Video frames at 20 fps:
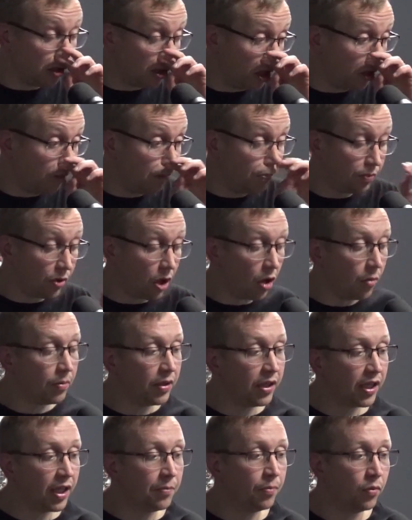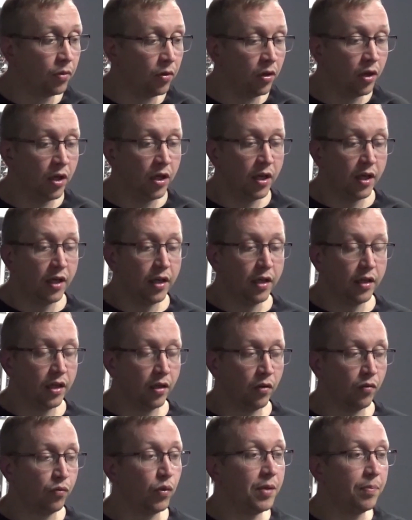through properly, like, but
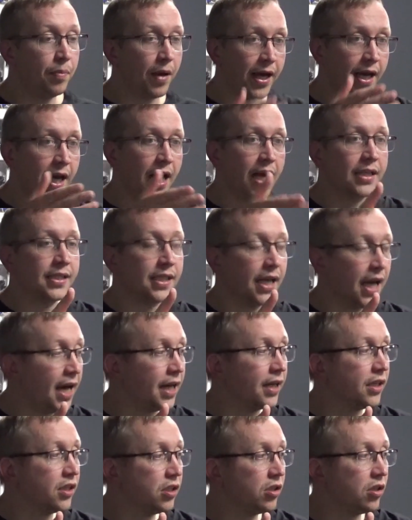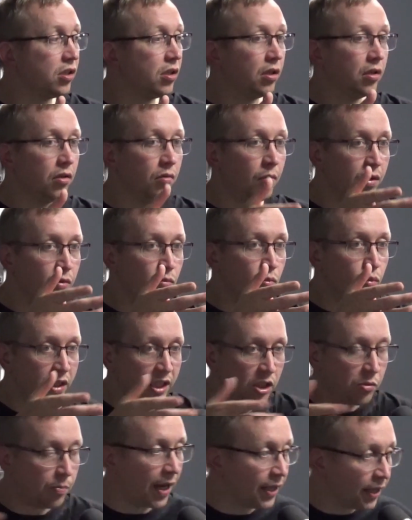you know, if we pay our tax, why don't we
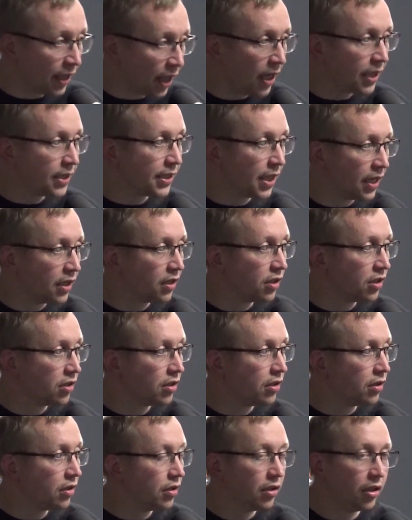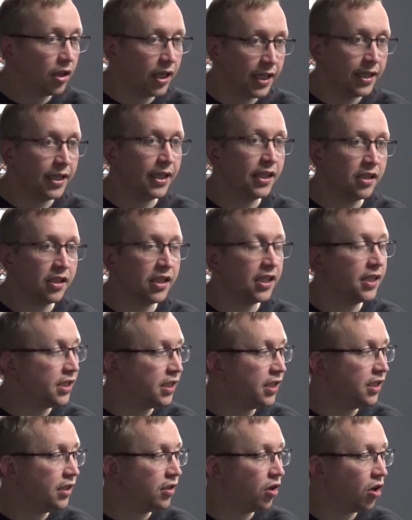spend our tax in this
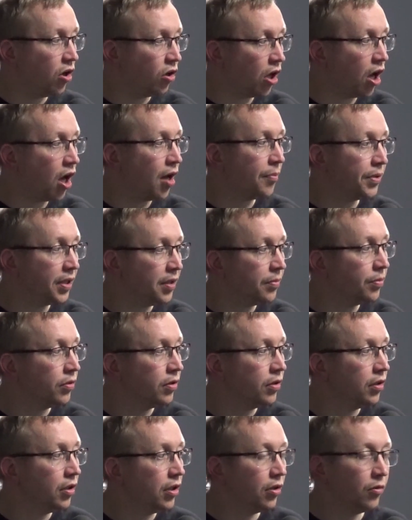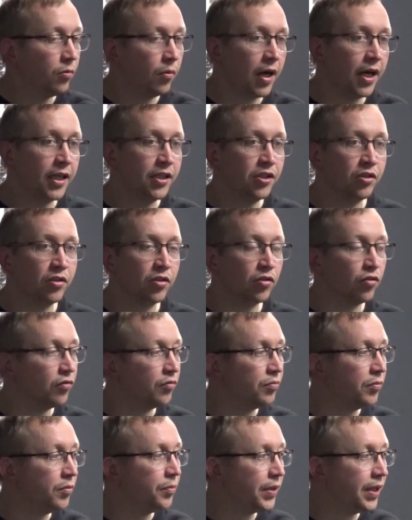city on our people? Why should the
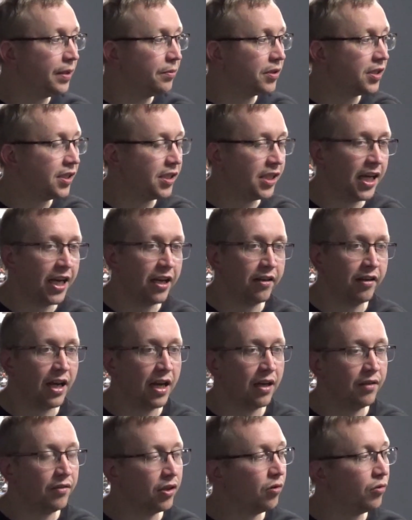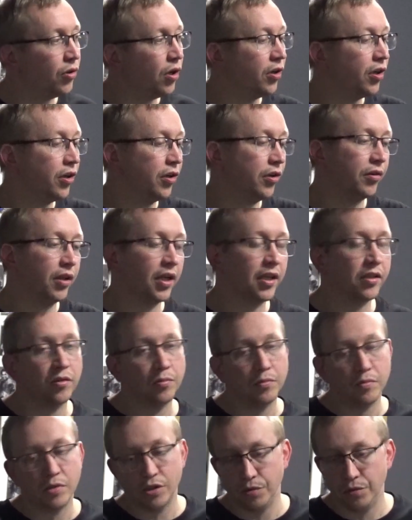government be able to turn around and go, no, that
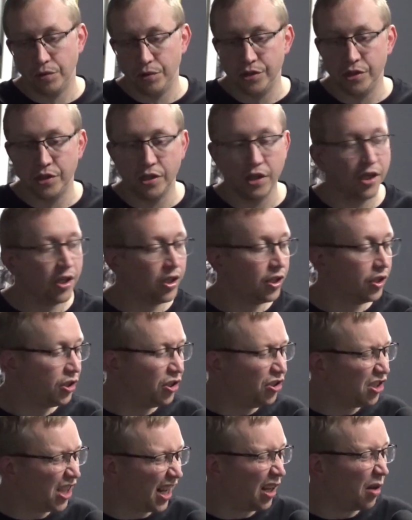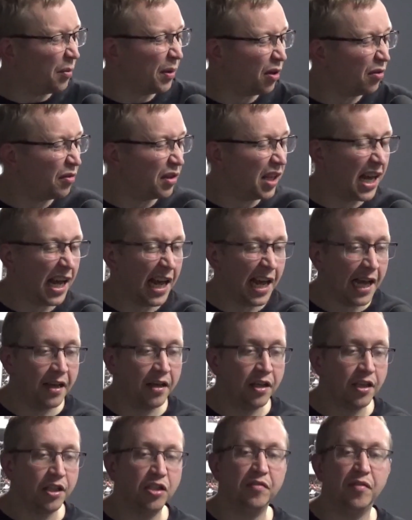comes to us. You get a little bit over
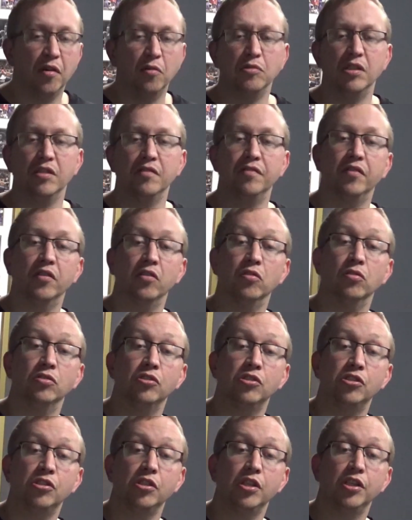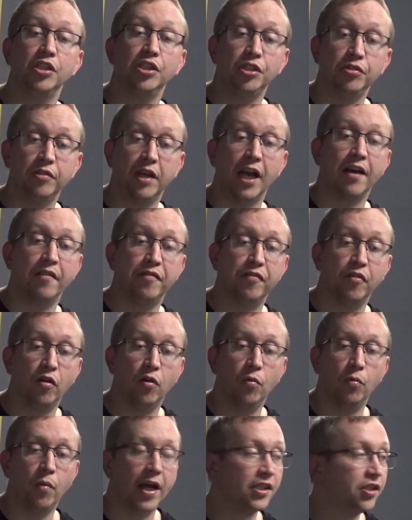there. You voted for us. I guess it comes
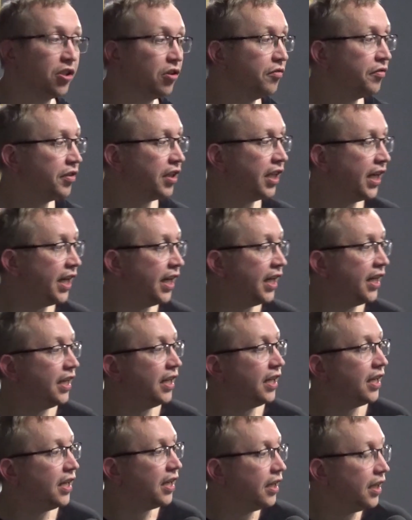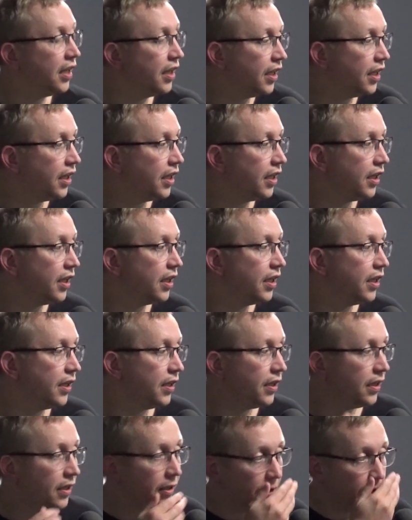down to, though, if there's a town 50
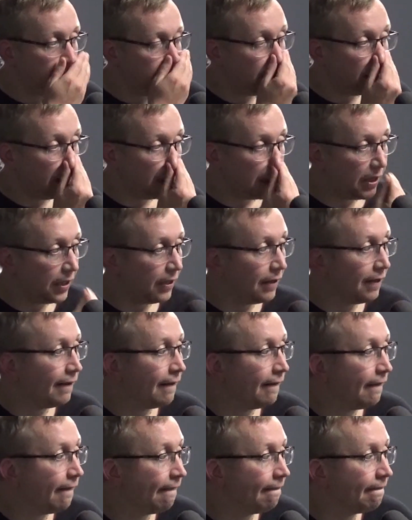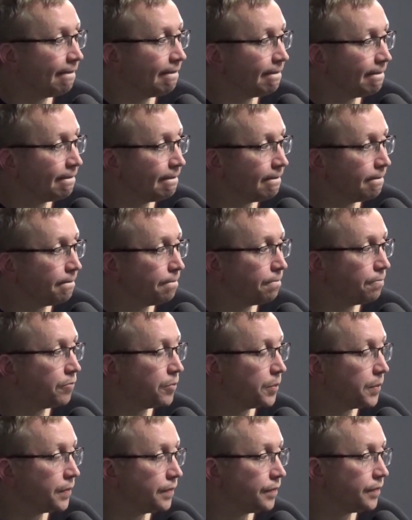miles down the road, though, that aren't that big,
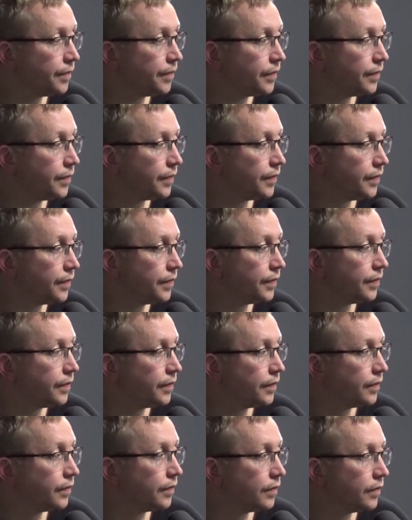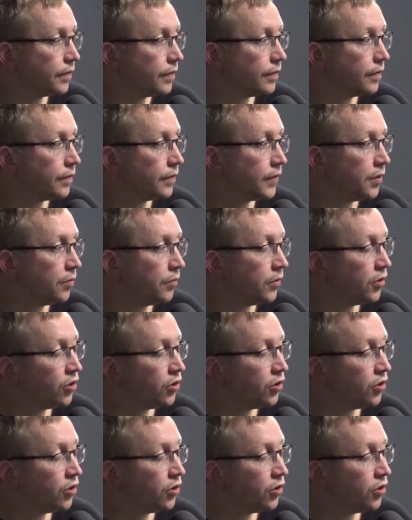it's not very socialist, is then to fuck